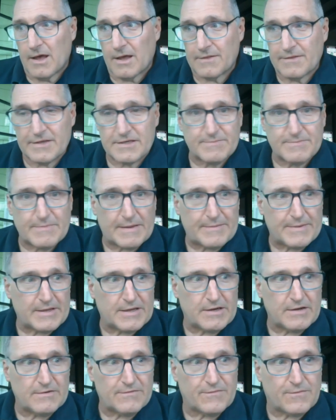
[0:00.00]
This may be
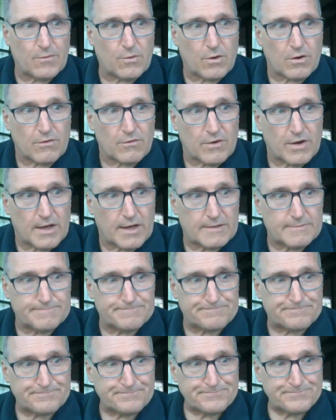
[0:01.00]
good
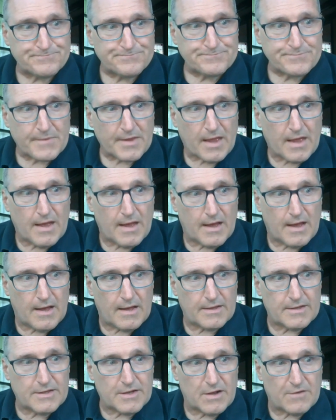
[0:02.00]
for
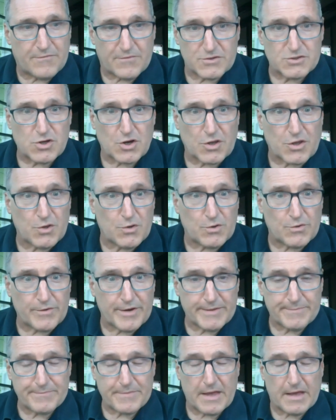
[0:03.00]

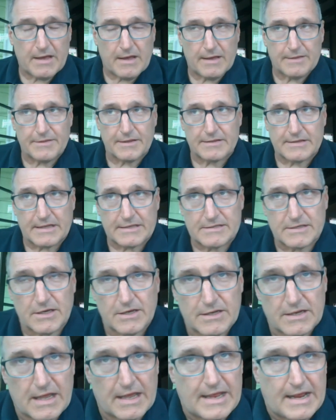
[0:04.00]
charcuterie. I think that's
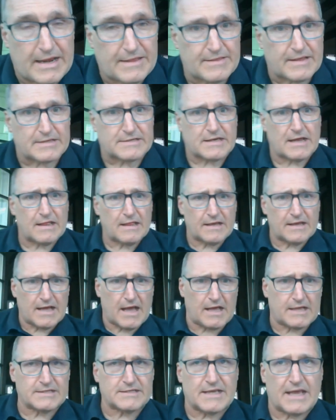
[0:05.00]
good. Anything that's got like
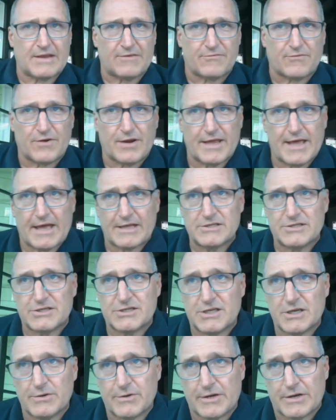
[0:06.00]
a savory edge
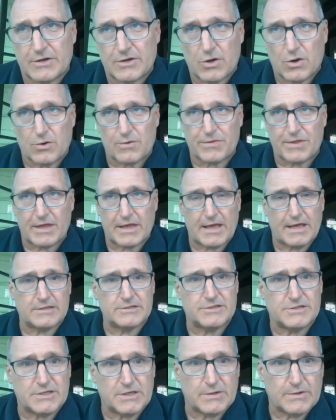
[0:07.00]
to it, an earthy
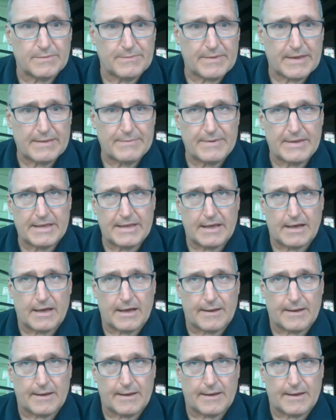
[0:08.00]
edge to it, maybe.